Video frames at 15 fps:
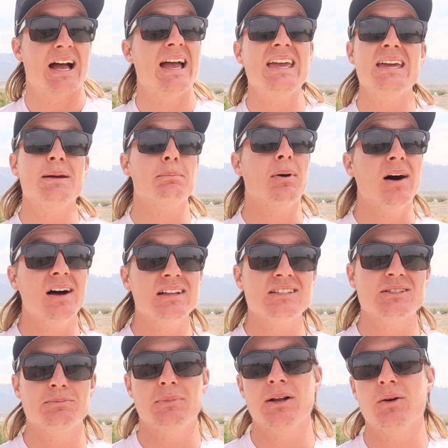I hit
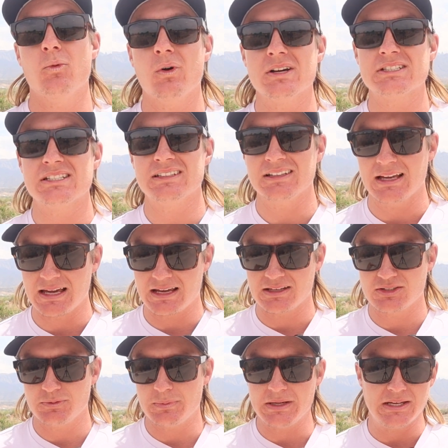putts, but it wasn't like
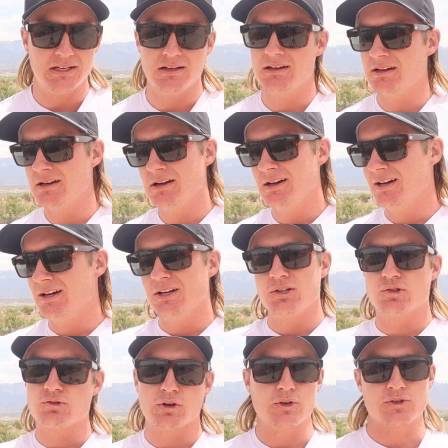speed
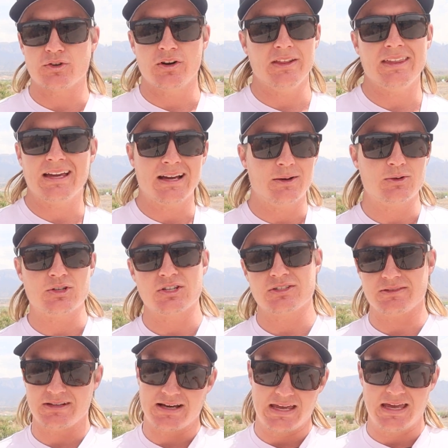drills or anything.
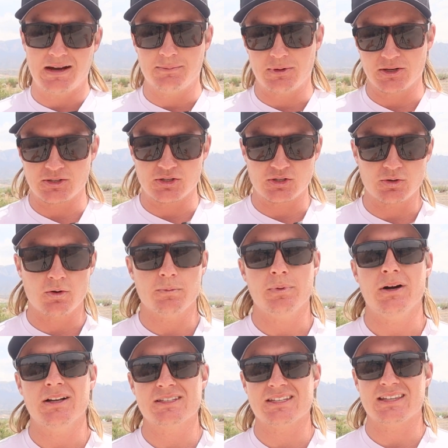I hit a bunch of short
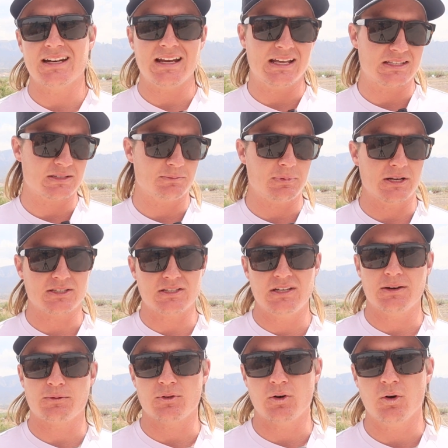putts and then I hit some putts to
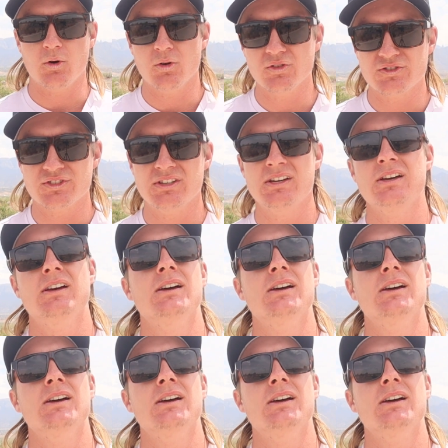different holes.